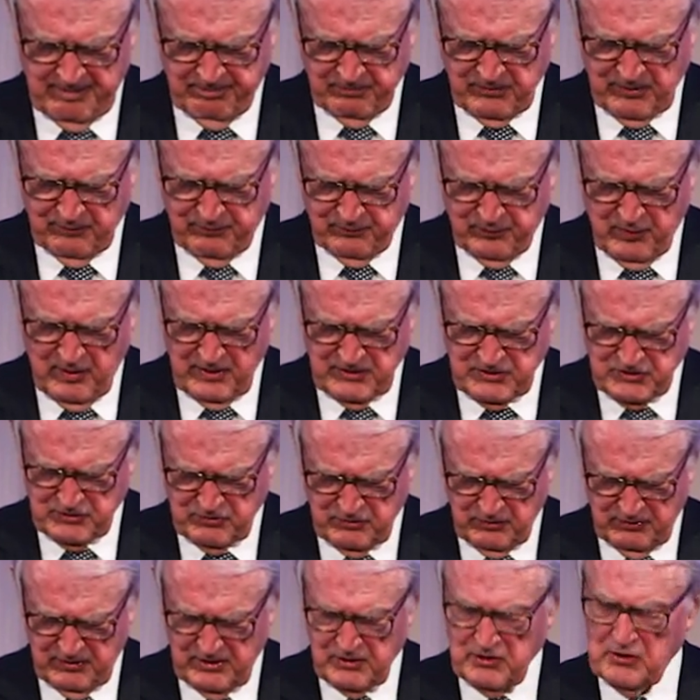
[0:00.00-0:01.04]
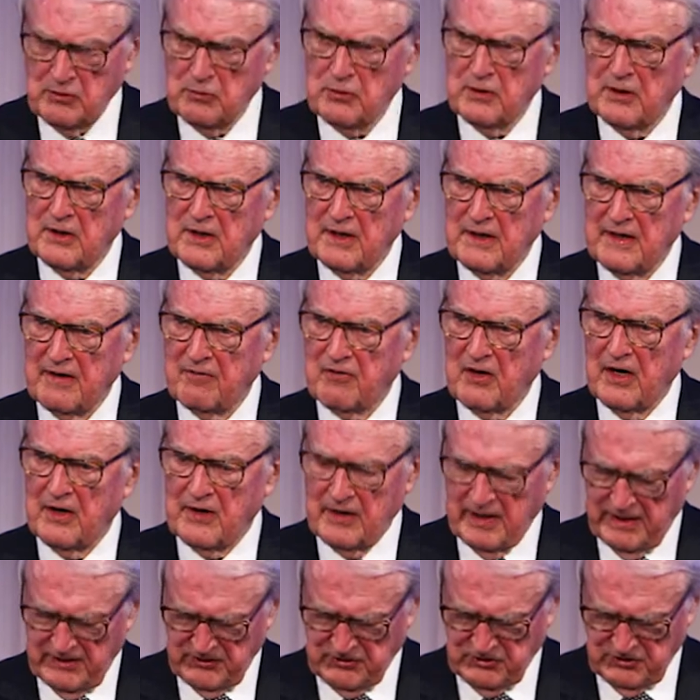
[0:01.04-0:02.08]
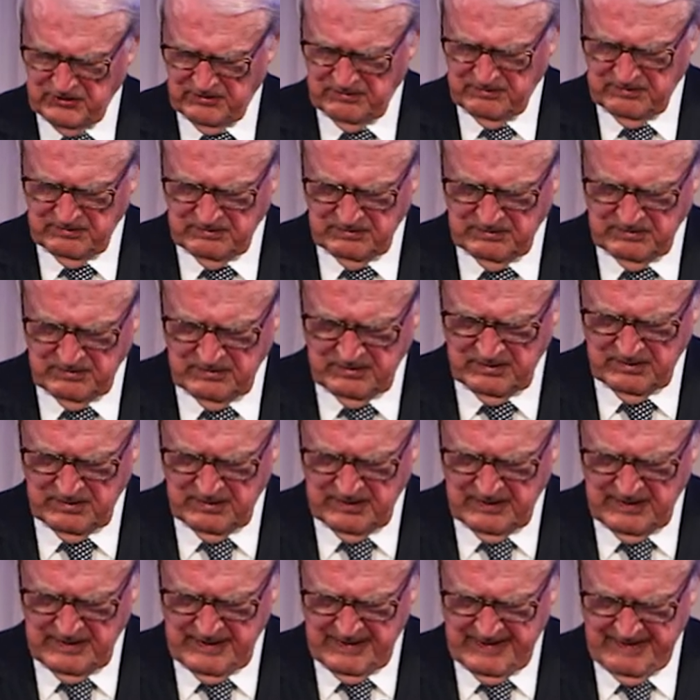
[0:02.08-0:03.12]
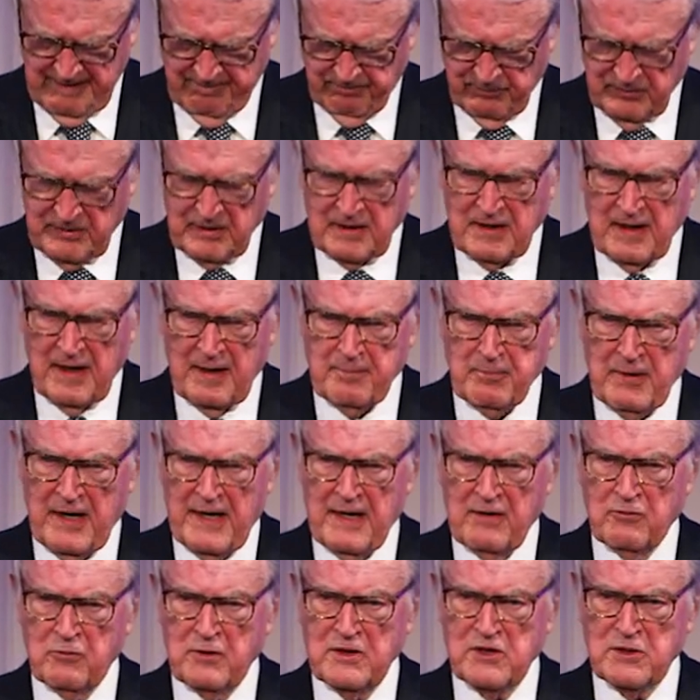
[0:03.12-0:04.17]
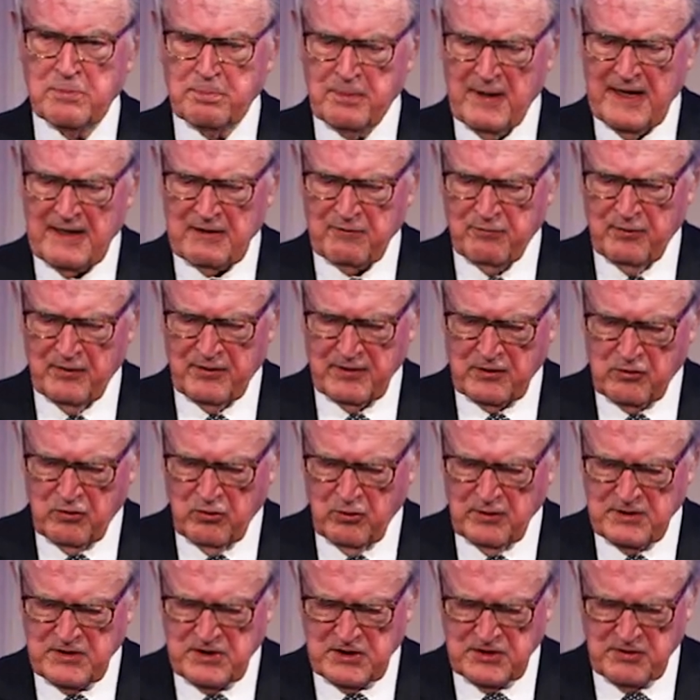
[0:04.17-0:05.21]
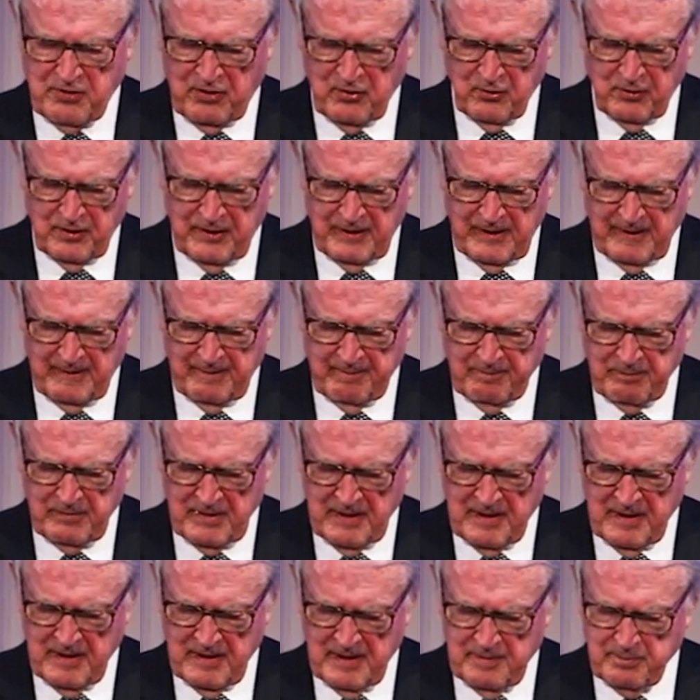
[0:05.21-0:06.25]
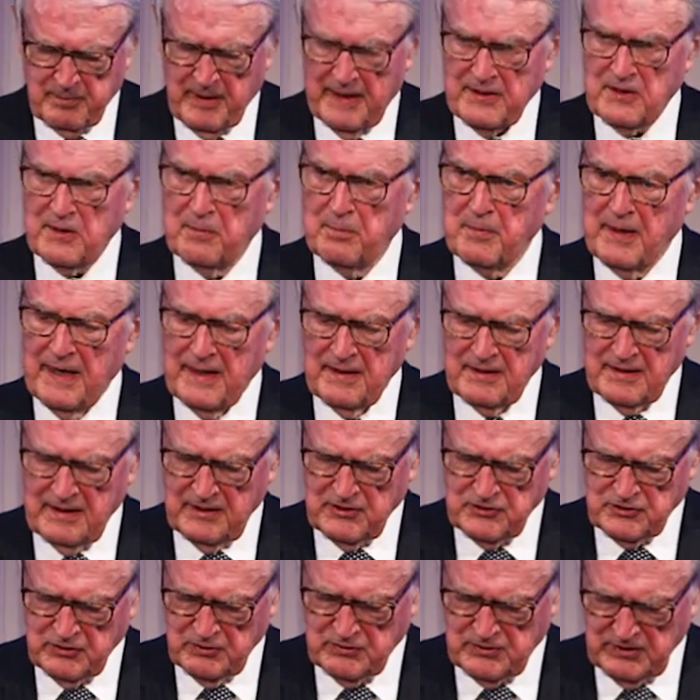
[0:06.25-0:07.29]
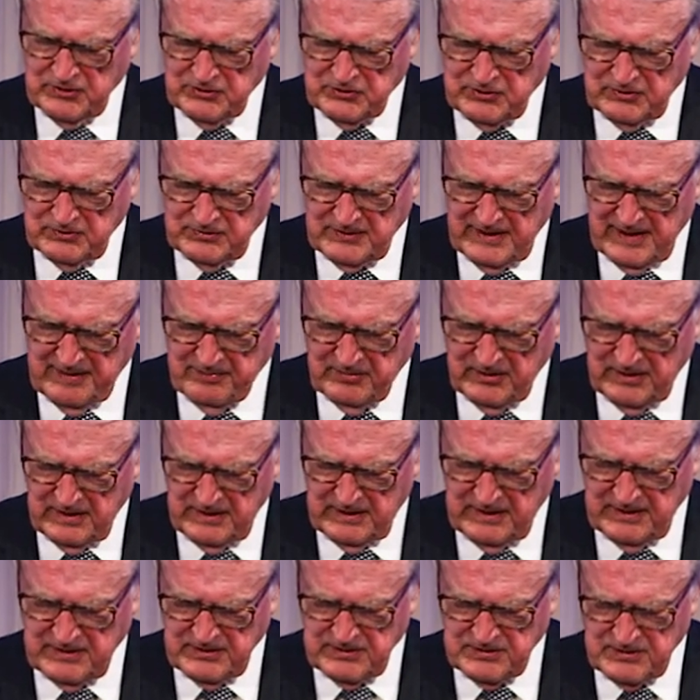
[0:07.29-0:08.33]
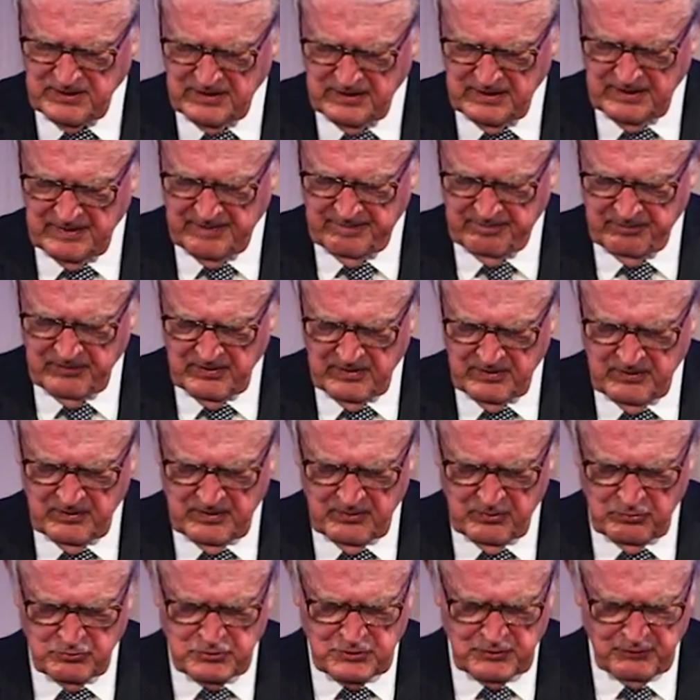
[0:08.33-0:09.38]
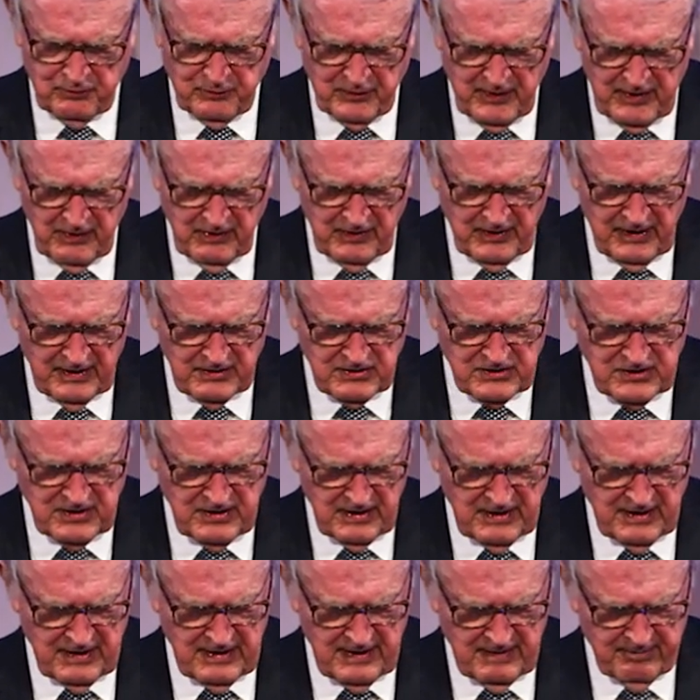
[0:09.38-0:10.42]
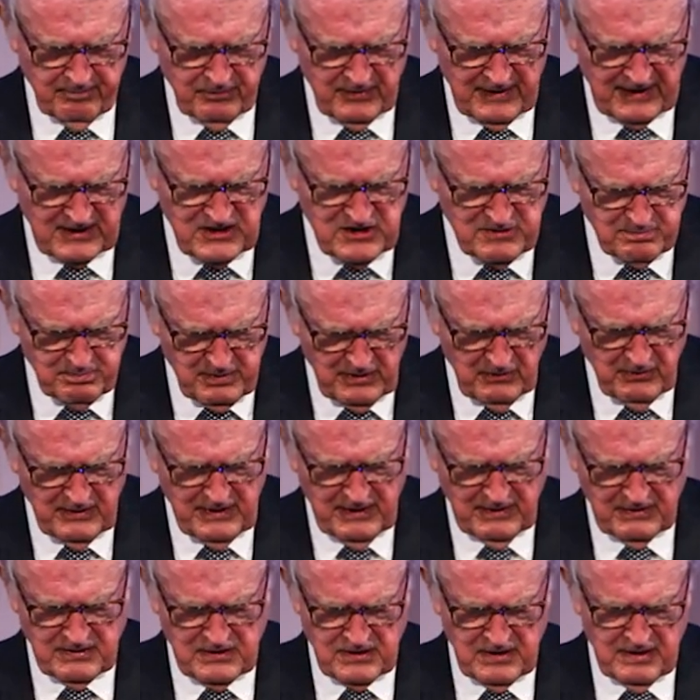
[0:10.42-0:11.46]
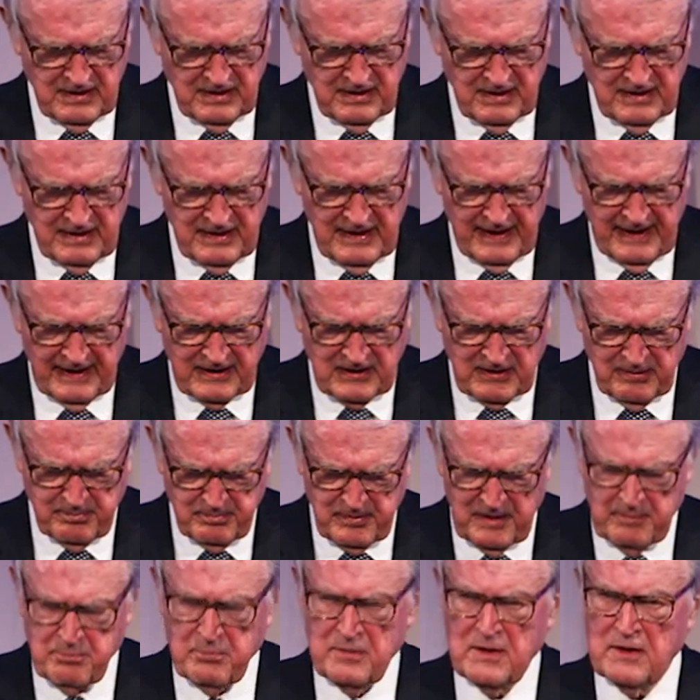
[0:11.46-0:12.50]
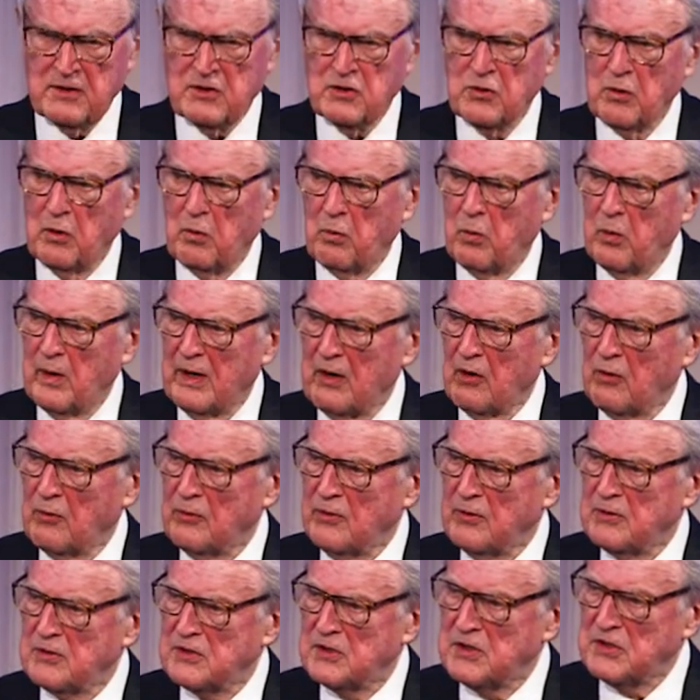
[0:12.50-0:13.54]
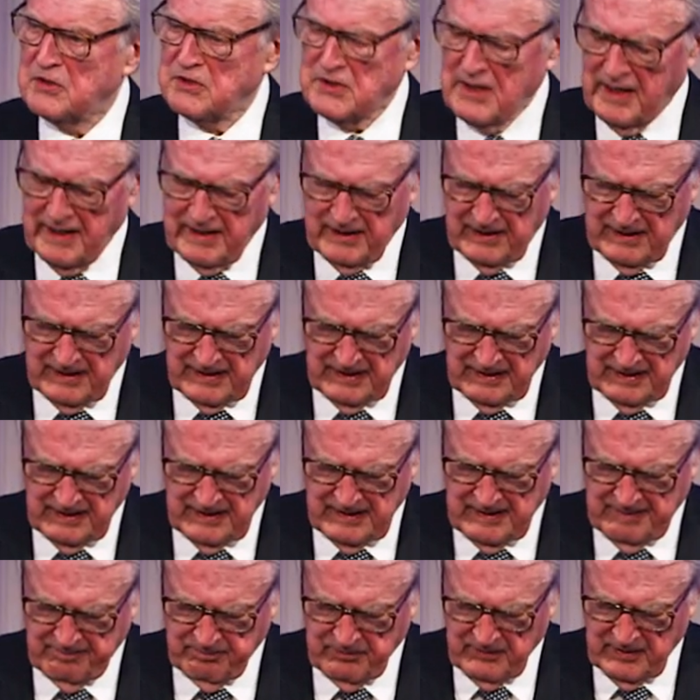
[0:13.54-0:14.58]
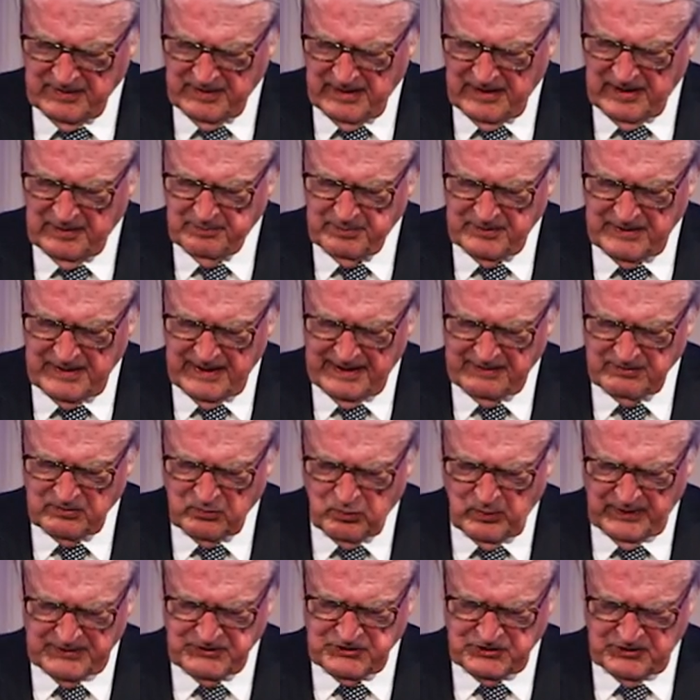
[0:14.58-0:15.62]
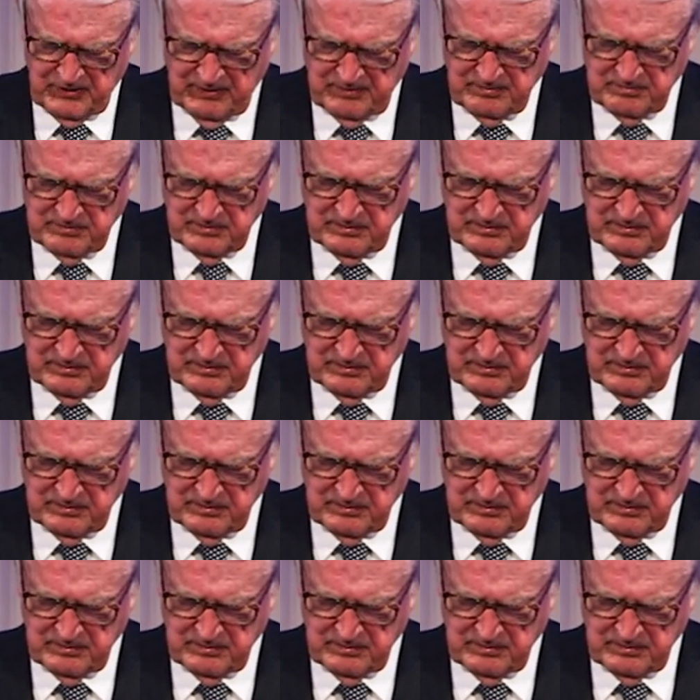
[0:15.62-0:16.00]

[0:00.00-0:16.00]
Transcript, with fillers: to foster the unity of our nation, to command respect for the court's authority by demanding judicial nominees whose fairness, experience, and commitment to a well ordered society are beyond question.